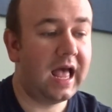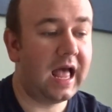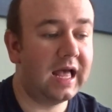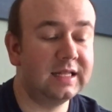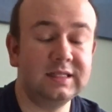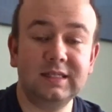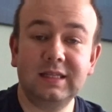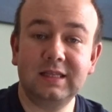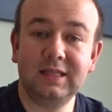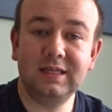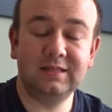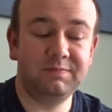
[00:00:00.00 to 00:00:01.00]
and
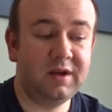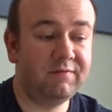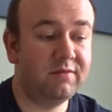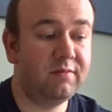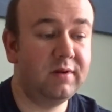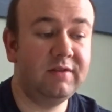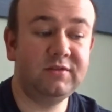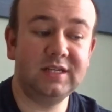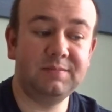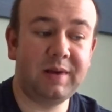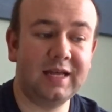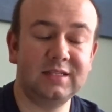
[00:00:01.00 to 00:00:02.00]
this month we've
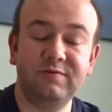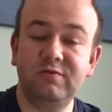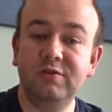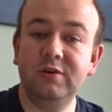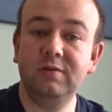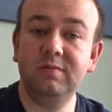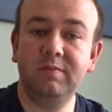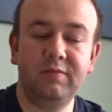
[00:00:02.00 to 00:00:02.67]
just passed through